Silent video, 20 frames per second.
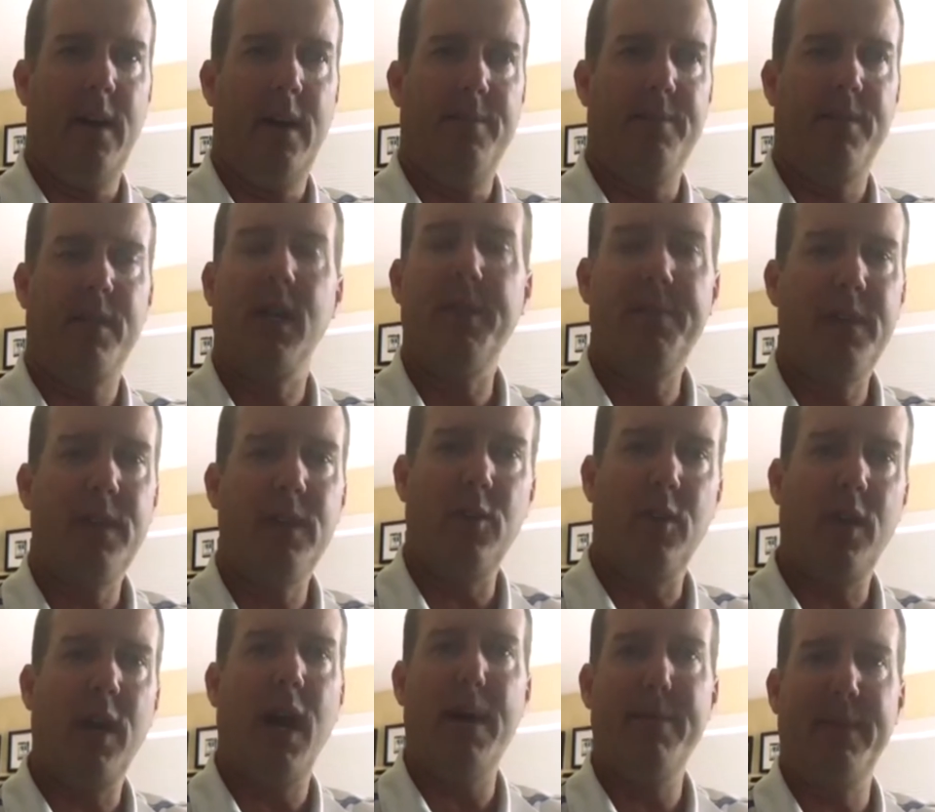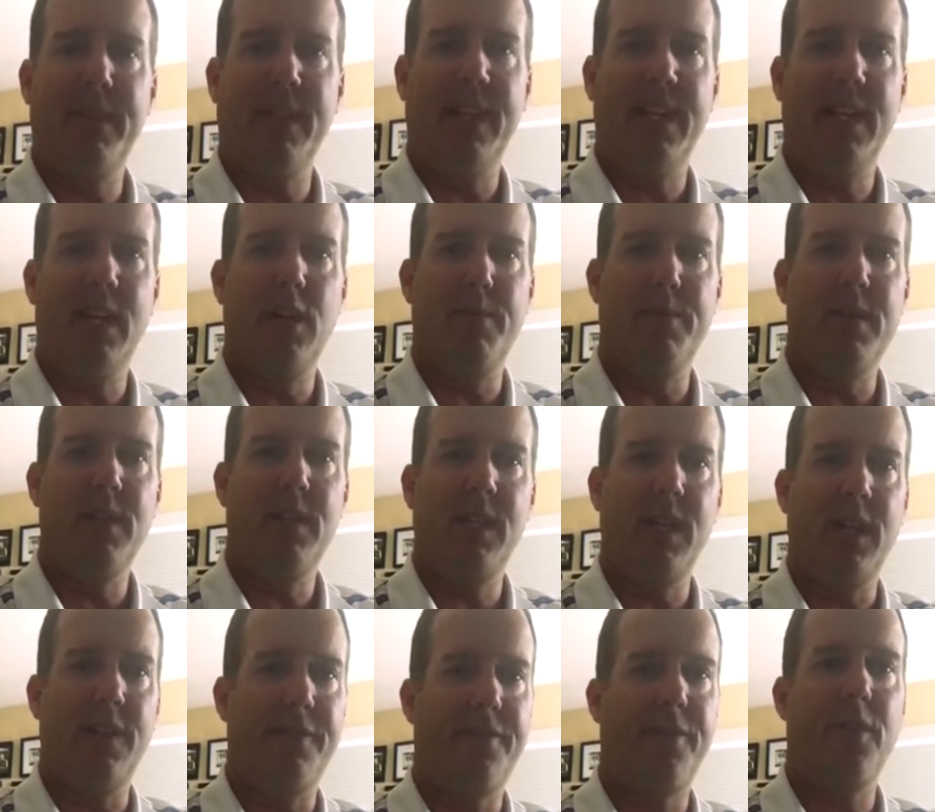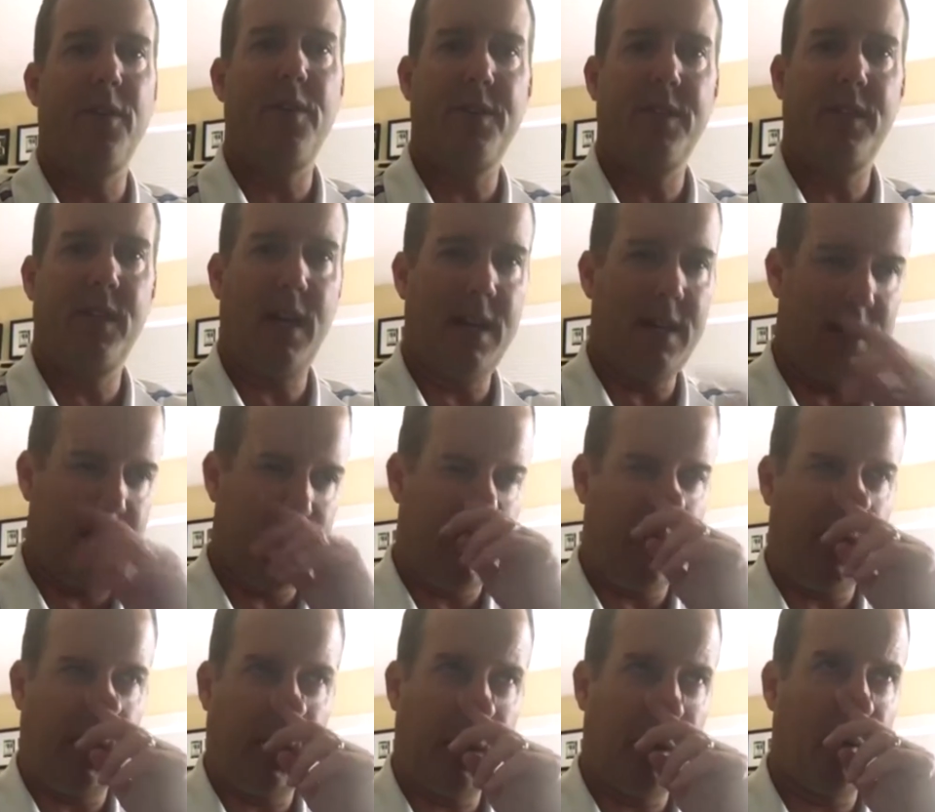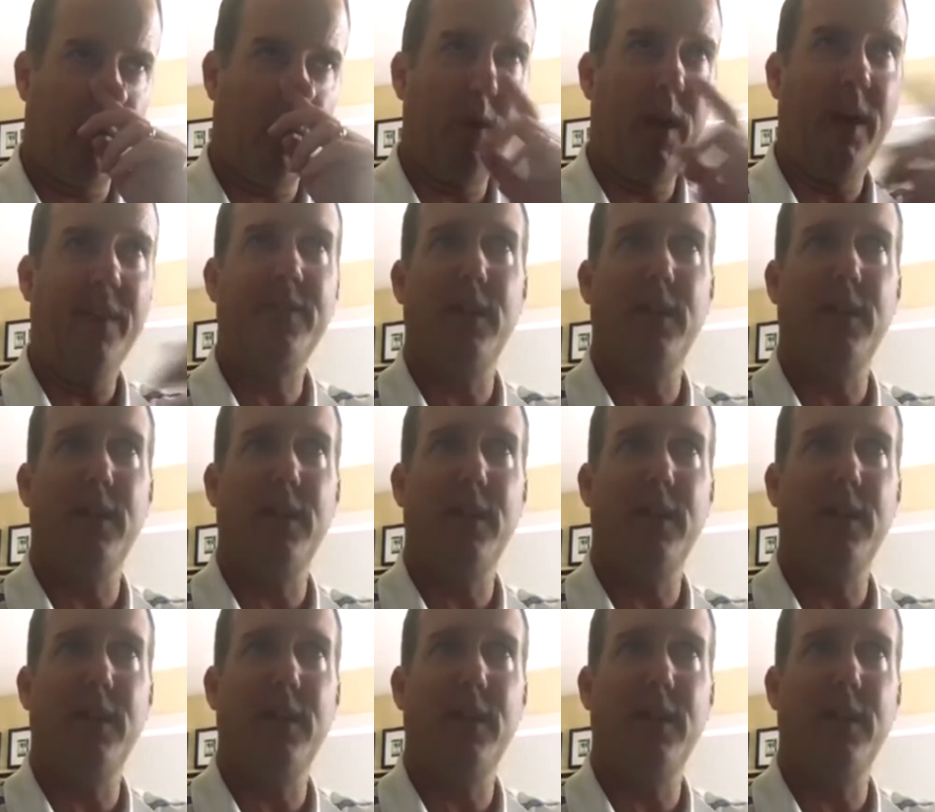Something you commonly hear me say first, I think we have